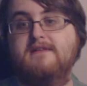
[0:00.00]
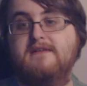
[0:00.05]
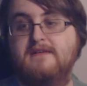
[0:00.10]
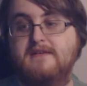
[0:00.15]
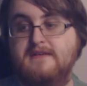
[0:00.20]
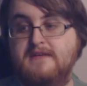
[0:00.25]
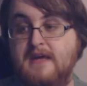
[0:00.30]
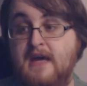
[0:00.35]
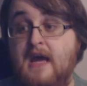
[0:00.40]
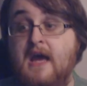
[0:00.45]

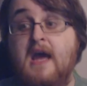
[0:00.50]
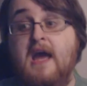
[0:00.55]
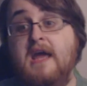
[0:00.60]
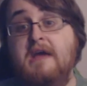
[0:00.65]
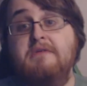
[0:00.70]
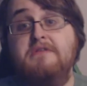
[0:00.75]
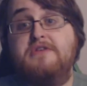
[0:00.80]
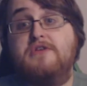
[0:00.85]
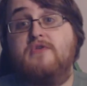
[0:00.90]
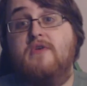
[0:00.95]
and
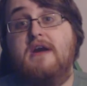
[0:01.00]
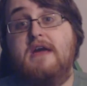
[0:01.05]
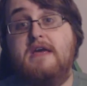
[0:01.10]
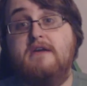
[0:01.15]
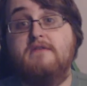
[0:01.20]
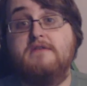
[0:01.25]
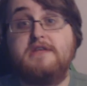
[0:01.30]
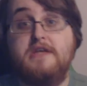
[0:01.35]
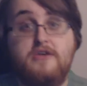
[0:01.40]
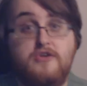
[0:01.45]
it was
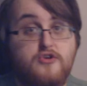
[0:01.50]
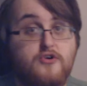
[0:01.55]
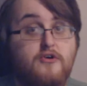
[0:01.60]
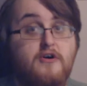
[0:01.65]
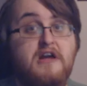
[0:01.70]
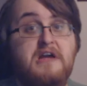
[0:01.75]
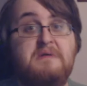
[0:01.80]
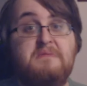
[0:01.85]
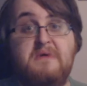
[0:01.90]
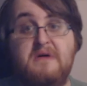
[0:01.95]
great, it was
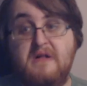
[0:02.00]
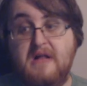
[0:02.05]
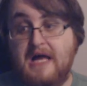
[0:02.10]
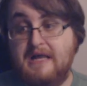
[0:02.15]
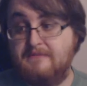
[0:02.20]
enjoyable.